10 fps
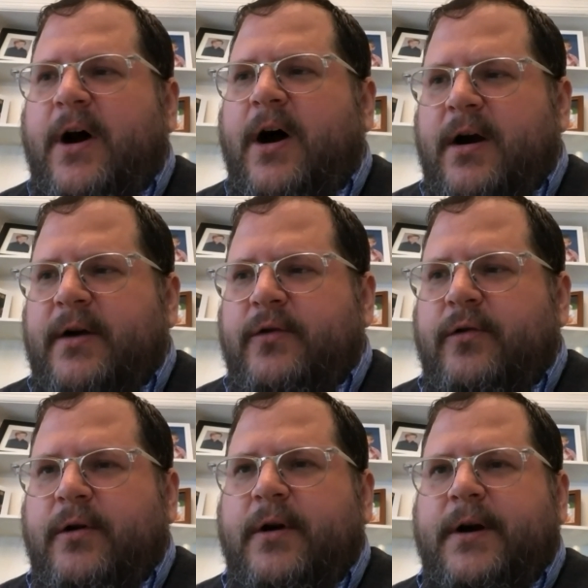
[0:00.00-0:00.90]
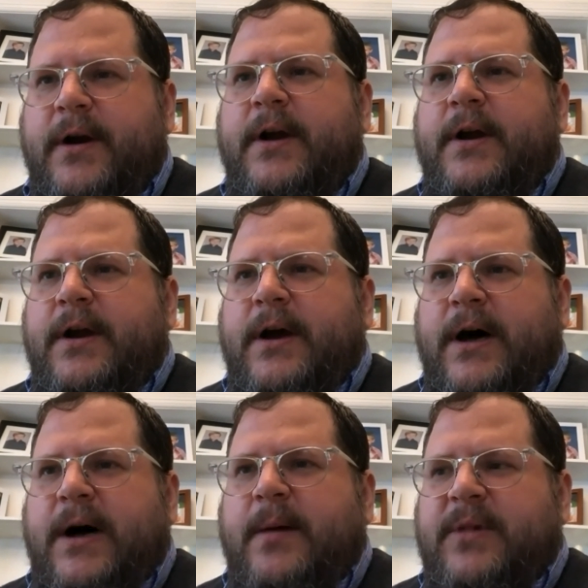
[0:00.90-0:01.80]
hardcore
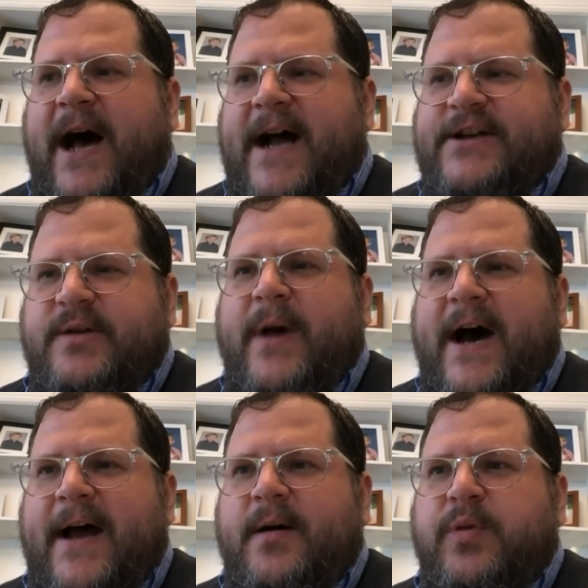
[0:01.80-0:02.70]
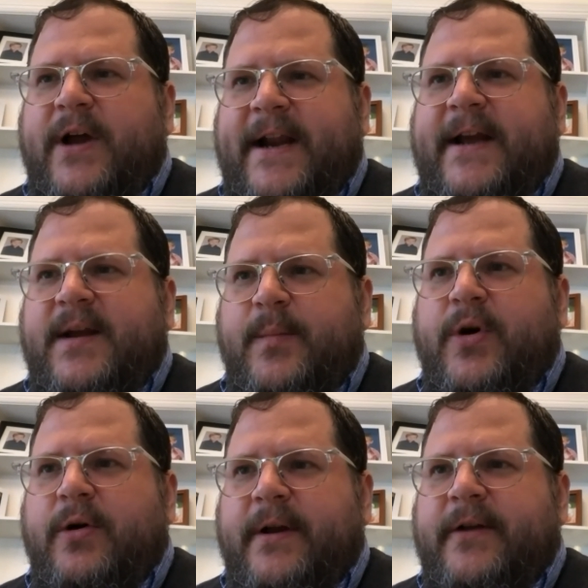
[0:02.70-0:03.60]
logic model planning
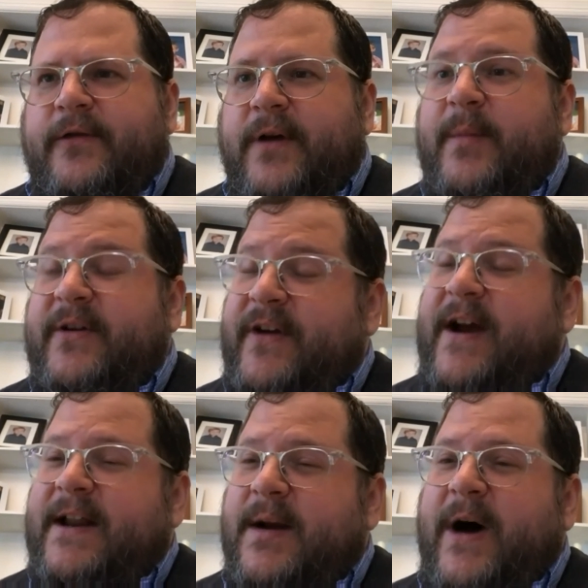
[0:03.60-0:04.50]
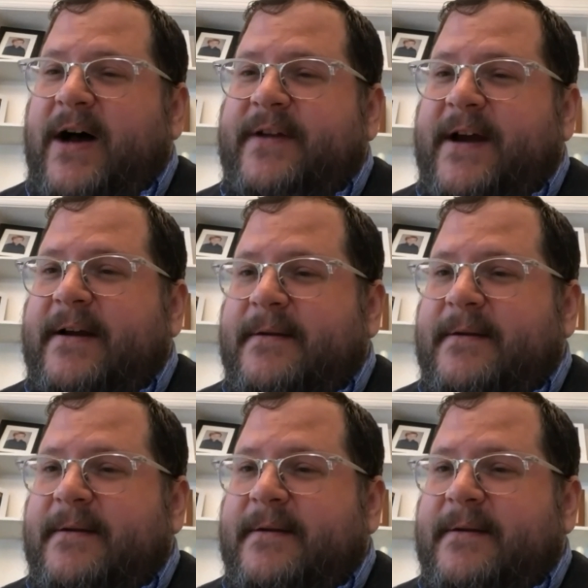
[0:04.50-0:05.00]
components. So I'm excited about that.